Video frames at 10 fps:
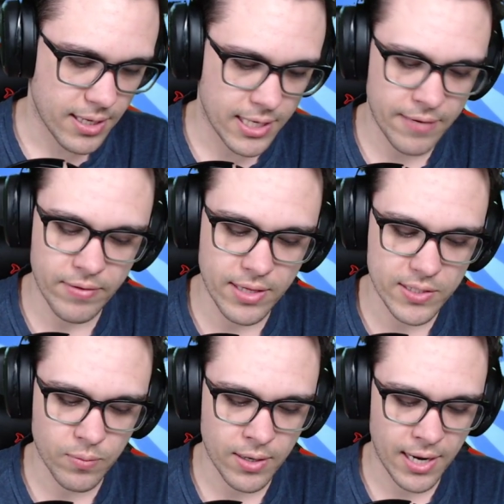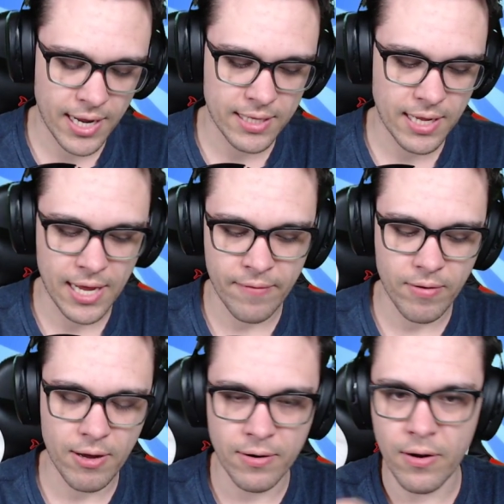Even this one, I had to have
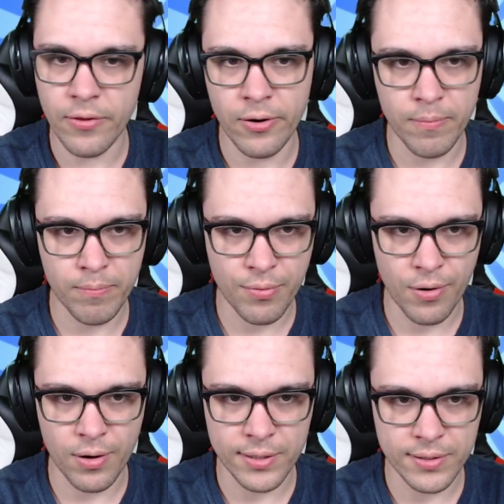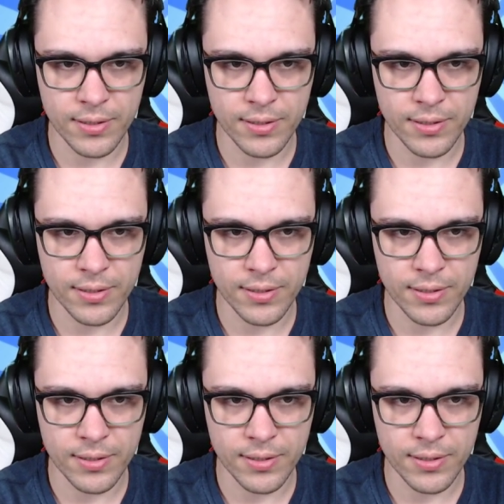another bronze